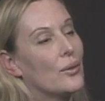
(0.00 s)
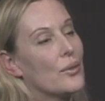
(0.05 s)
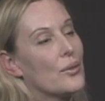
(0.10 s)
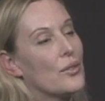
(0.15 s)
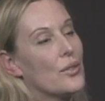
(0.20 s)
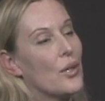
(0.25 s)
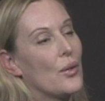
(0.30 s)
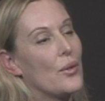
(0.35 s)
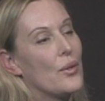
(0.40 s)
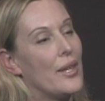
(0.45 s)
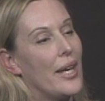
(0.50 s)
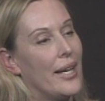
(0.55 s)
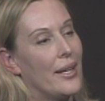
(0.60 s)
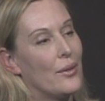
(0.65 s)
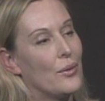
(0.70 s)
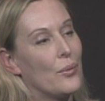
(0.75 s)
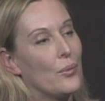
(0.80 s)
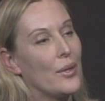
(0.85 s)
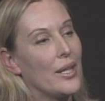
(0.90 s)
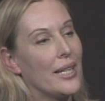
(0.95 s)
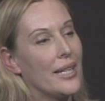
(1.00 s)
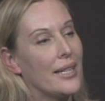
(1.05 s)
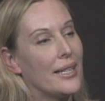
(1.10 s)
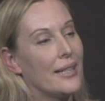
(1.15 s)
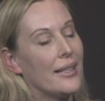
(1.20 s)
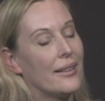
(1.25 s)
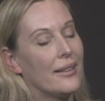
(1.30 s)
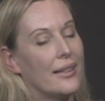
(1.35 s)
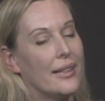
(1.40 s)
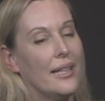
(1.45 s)
so that
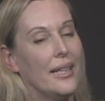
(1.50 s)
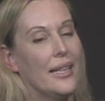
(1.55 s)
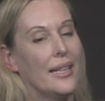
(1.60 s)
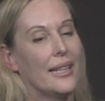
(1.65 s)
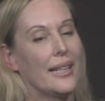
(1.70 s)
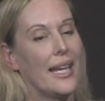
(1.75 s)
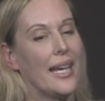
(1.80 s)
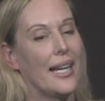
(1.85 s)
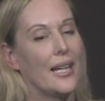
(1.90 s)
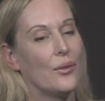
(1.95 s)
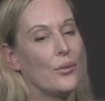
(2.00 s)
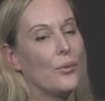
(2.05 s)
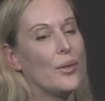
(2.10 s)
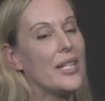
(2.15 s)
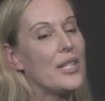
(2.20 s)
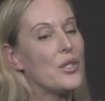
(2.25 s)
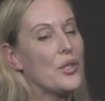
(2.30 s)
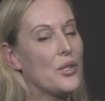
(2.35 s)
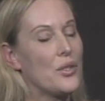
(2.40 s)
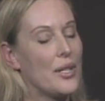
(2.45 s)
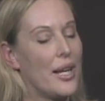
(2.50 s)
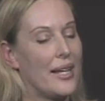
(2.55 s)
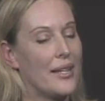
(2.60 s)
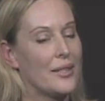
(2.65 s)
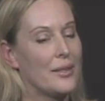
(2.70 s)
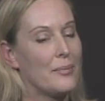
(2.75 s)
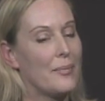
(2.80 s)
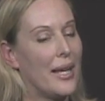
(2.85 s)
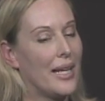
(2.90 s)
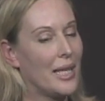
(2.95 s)
we can reach
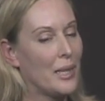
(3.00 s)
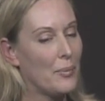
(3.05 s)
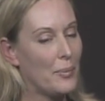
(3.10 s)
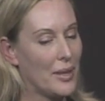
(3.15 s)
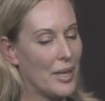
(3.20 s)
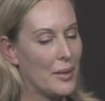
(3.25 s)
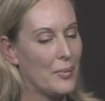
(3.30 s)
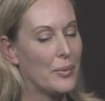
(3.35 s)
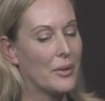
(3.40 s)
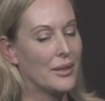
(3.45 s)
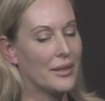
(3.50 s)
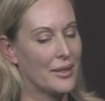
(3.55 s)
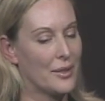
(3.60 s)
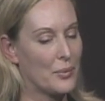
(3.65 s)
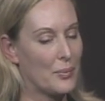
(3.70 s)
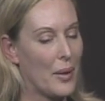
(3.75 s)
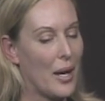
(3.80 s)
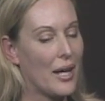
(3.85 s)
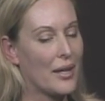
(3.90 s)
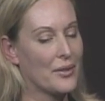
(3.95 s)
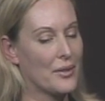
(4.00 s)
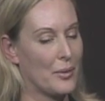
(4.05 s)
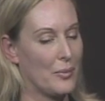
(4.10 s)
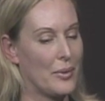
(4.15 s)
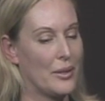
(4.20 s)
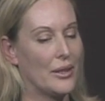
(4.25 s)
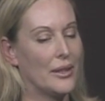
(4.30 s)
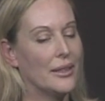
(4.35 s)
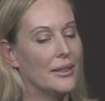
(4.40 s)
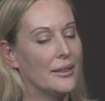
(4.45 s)
as many people as
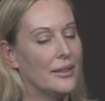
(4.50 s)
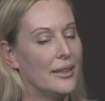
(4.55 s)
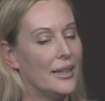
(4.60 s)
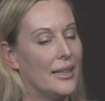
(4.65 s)
possible